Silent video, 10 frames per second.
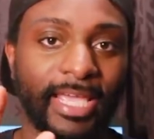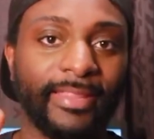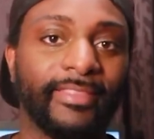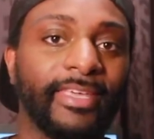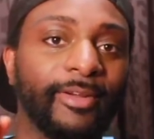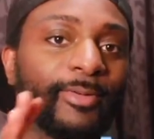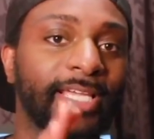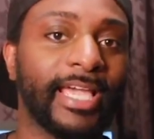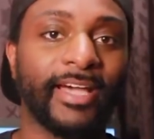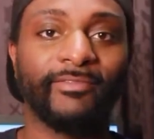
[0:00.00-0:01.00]
And here we
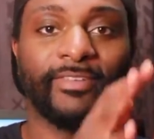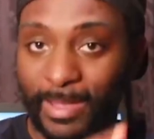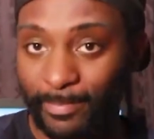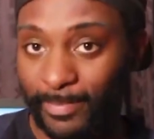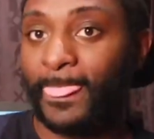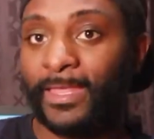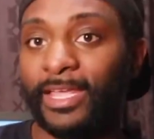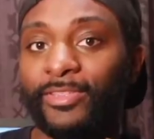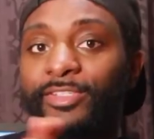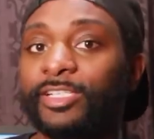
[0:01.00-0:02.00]
have them.
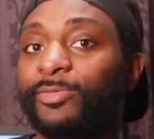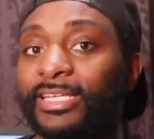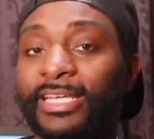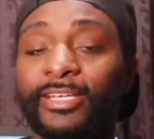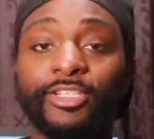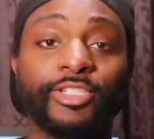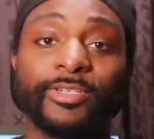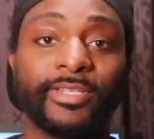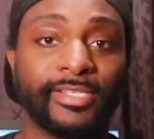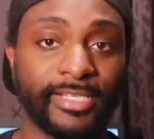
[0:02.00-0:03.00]
Now, this is related
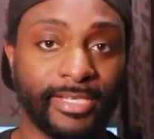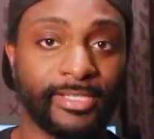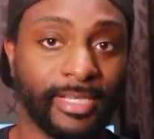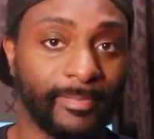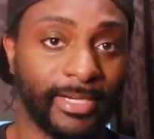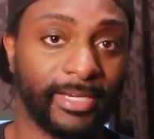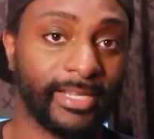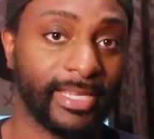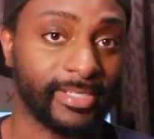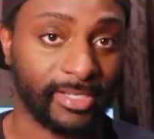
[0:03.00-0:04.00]
to the sins committed
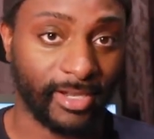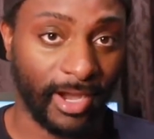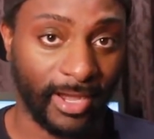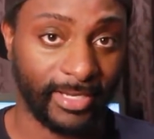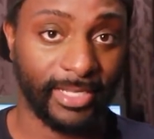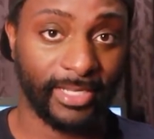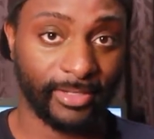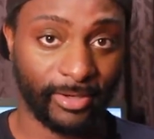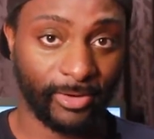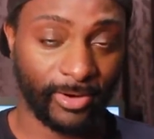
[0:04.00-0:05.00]
against God in
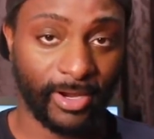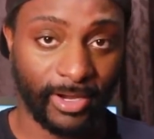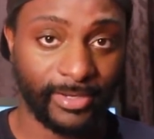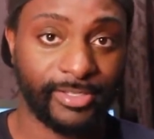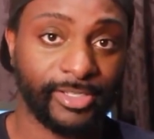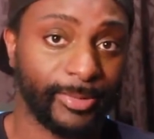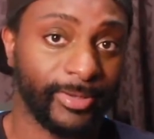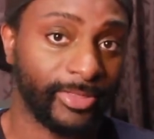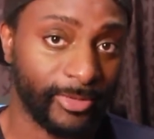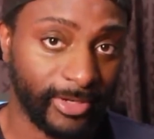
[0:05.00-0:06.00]
the Quran,
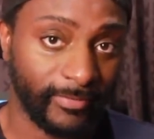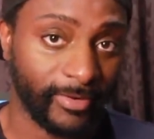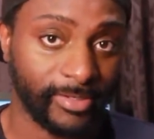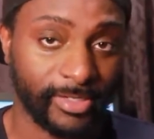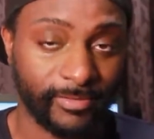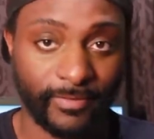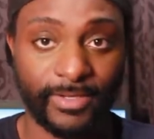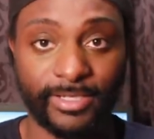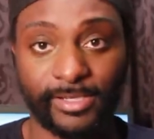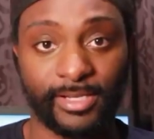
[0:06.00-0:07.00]
Surah 3, verses
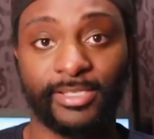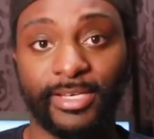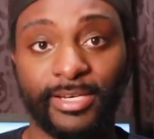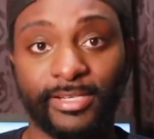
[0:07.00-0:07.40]
15 to 16.